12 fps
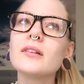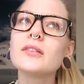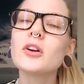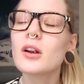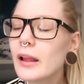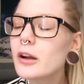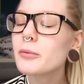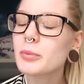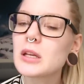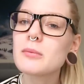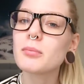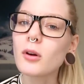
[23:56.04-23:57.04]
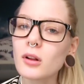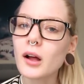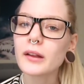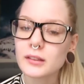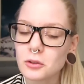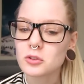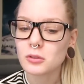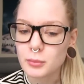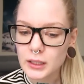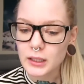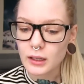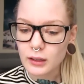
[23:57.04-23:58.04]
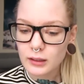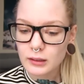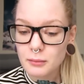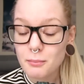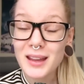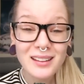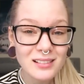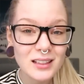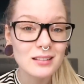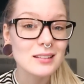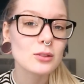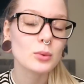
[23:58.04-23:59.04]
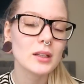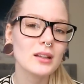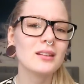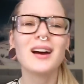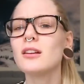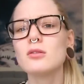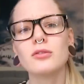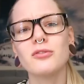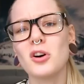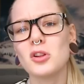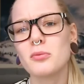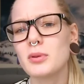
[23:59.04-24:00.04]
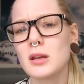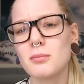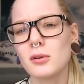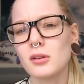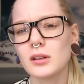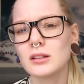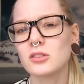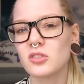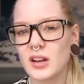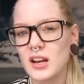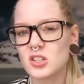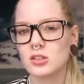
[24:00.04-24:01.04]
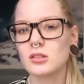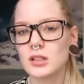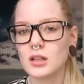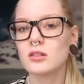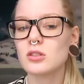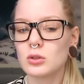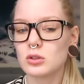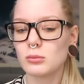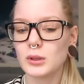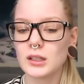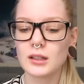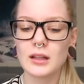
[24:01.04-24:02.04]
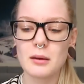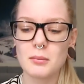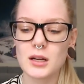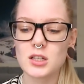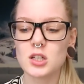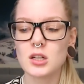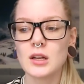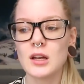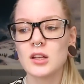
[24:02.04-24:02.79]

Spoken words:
There are a lot of people on social media, mainly in Sweden. I don't follow people internationally on social media that much.